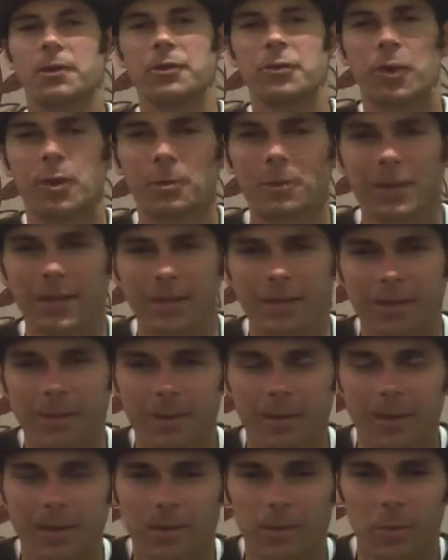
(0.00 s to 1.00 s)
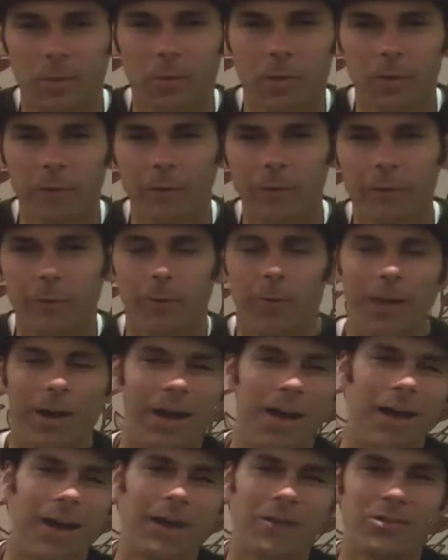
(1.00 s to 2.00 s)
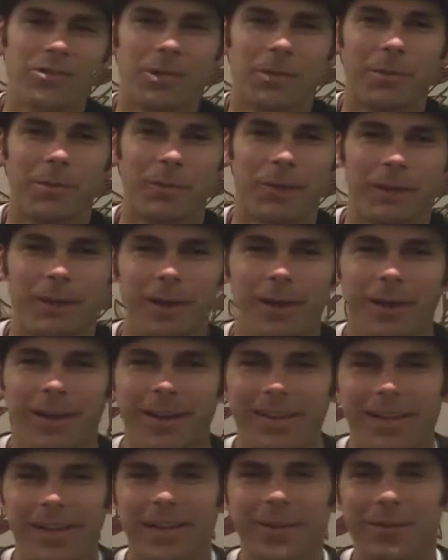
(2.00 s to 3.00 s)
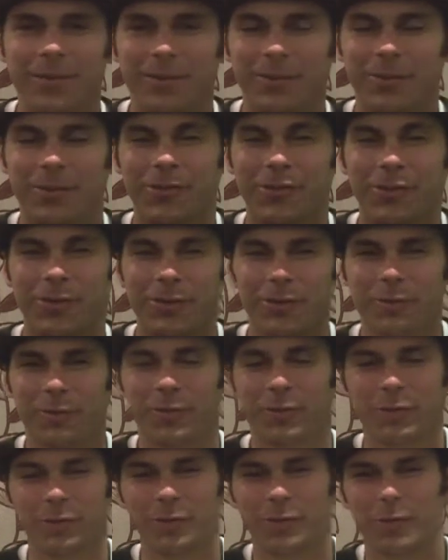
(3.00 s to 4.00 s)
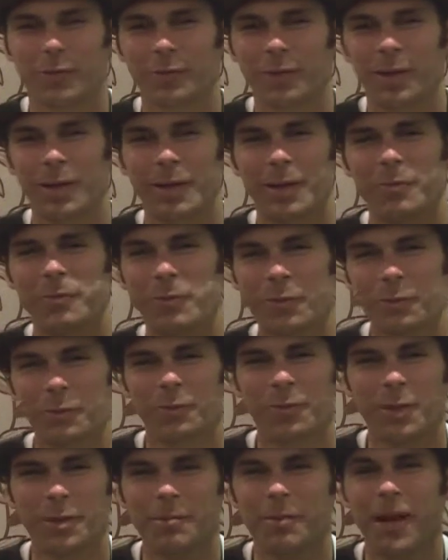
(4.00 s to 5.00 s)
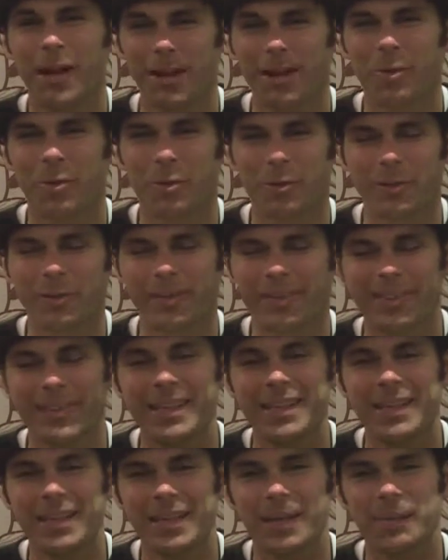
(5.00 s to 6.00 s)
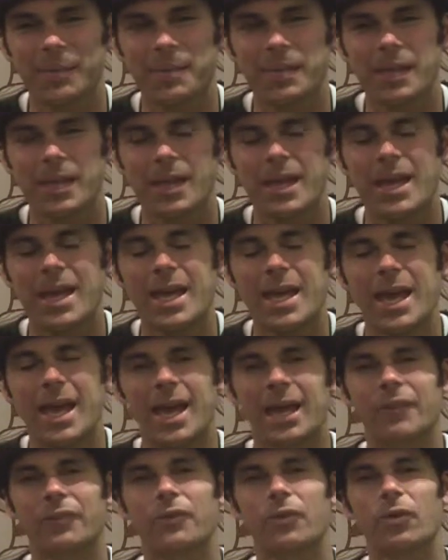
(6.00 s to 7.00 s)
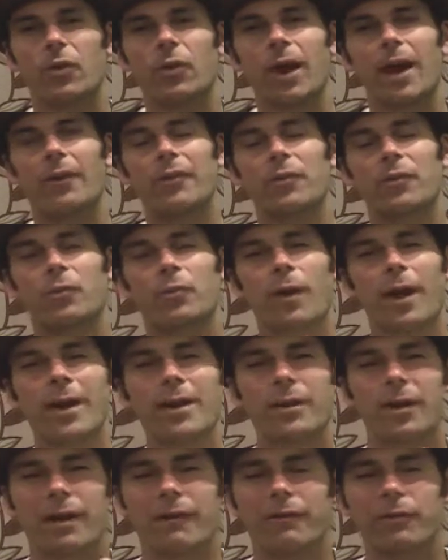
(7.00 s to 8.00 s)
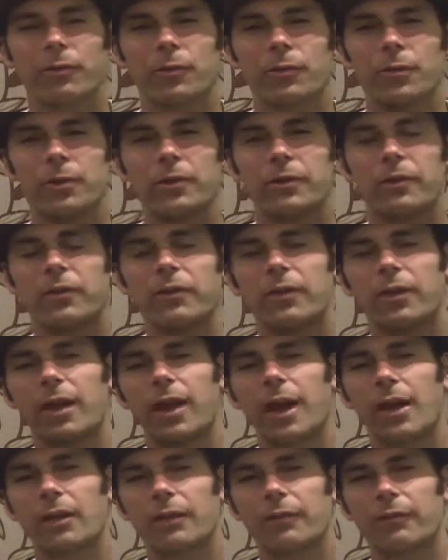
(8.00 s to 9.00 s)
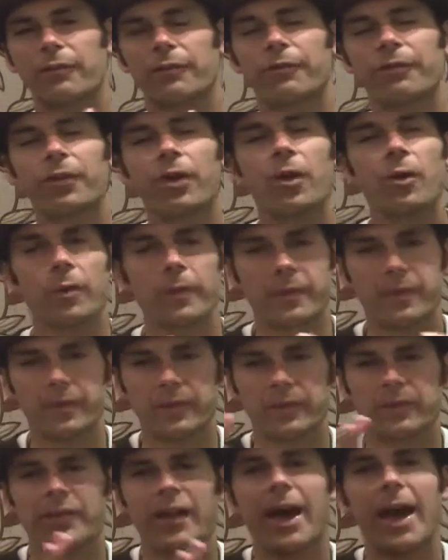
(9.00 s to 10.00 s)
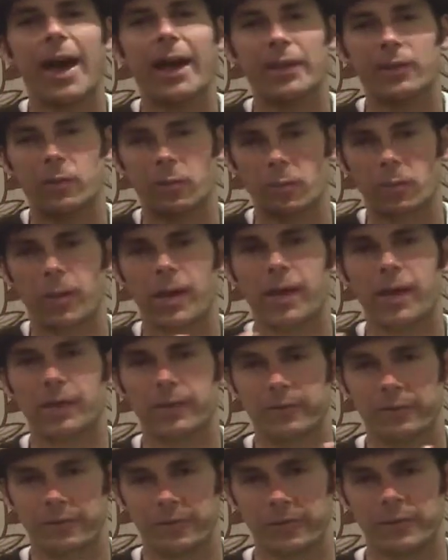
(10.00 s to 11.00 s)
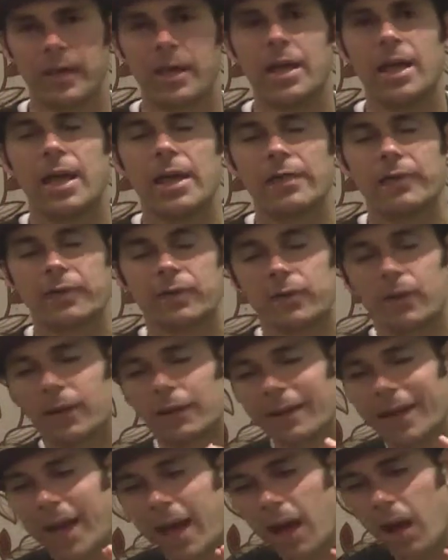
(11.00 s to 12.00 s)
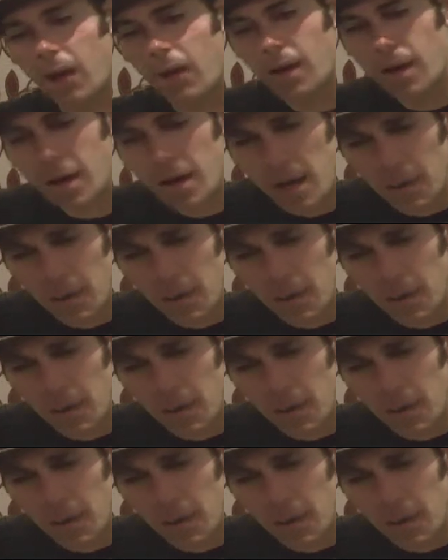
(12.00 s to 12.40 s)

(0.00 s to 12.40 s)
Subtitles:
normally the work for a while and jump in the car and head to the surf was really my golden key. And so as a writer, I've learned to kind of flow in these tidal waves, to allow